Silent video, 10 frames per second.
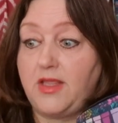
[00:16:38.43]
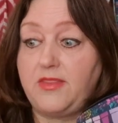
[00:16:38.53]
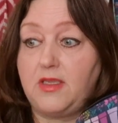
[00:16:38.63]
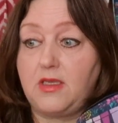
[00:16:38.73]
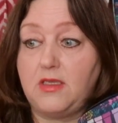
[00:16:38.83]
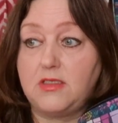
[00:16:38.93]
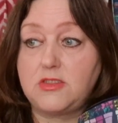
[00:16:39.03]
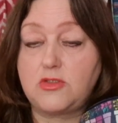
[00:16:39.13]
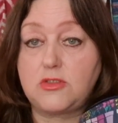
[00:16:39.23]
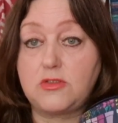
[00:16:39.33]
think
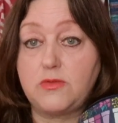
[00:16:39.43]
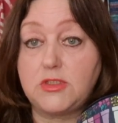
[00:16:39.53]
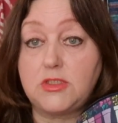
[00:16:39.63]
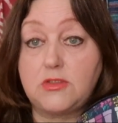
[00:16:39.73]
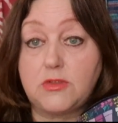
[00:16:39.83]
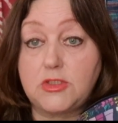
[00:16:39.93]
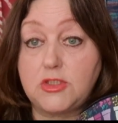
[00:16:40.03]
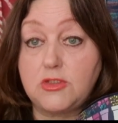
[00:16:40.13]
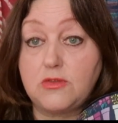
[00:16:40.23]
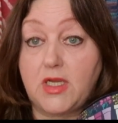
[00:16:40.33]
in
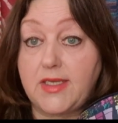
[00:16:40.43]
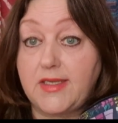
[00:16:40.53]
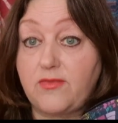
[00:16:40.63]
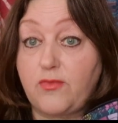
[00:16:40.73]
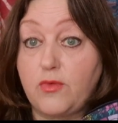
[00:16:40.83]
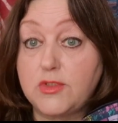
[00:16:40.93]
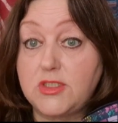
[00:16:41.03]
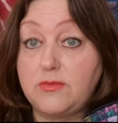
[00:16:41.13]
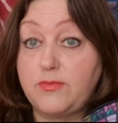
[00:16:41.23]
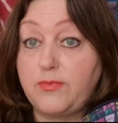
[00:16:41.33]
2022 I knit
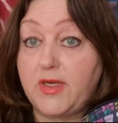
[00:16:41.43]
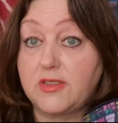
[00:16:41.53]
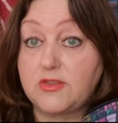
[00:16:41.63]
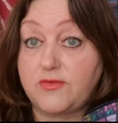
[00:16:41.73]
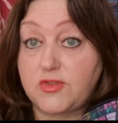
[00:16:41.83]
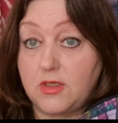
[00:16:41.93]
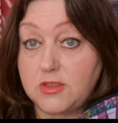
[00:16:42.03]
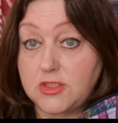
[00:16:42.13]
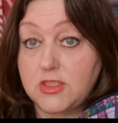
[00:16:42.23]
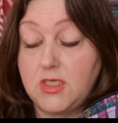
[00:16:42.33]
14 pairs of
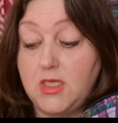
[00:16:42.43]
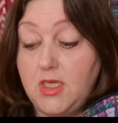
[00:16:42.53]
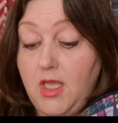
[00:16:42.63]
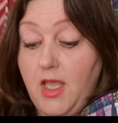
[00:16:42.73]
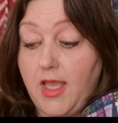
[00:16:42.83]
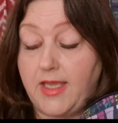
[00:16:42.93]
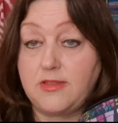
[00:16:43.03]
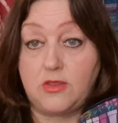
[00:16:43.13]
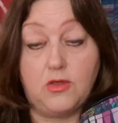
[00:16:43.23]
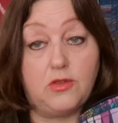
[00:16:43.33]
socks,
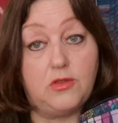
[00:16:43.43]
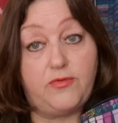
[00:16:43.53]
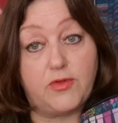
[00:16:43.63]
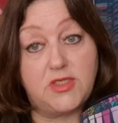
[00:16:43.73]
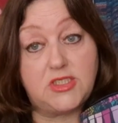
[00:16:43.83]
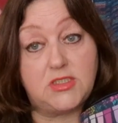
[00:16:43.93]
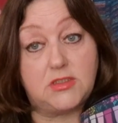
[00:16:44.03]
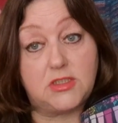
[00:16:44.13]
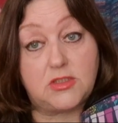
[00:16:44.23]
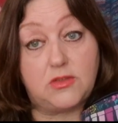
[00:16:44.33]
and the goal for this
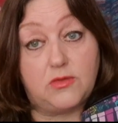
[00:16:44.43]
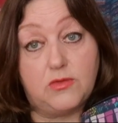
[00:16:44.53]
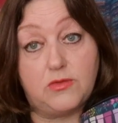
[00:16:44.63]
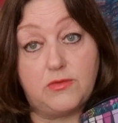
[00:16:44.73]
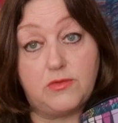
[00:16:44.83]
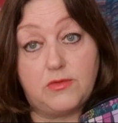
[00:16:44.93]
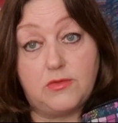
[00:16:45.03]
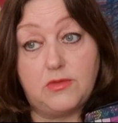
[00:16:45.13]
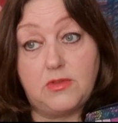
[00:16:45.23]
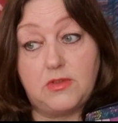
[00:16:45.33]
year is
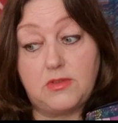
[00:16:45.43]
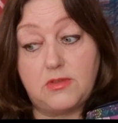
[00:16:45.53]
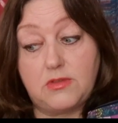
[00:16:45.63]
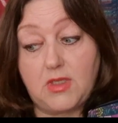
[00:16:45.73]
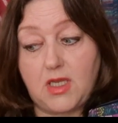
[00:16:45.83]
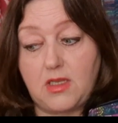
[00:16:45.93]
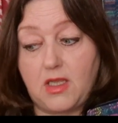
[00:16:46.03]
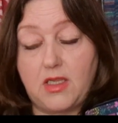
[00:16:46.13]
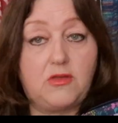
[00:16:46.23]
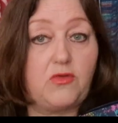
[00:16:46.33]

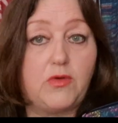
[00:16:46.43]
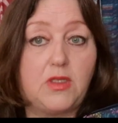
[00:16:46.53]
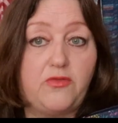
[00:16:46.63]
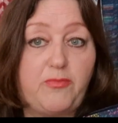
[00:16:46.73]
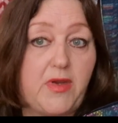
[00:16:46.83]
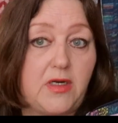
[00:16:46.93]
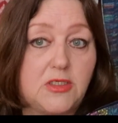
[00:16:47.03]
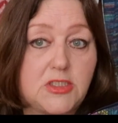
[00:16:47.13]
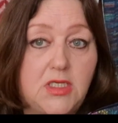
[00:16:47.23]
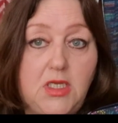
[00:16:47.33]
like 12
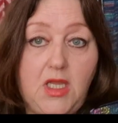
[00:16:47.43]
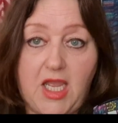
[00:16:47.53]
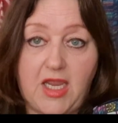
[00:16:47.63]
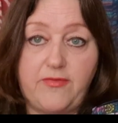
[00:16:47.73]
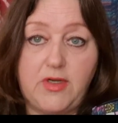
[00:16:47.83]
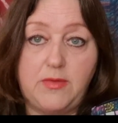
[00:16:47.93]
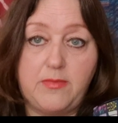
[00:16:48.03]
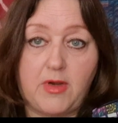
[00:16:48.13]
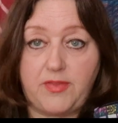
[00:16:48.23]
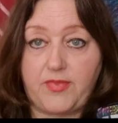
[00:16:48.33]
pairs every
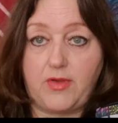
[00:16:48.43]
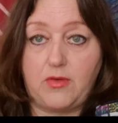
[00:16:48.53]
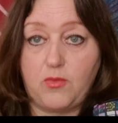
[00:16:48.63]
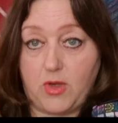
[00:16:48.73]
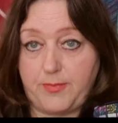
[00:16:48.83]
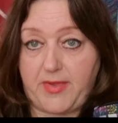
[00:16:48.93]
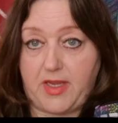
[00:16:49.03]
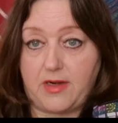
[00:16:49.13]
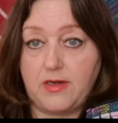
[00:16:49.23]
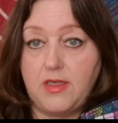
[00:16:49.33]
month, one
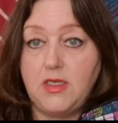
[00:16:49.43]
pair.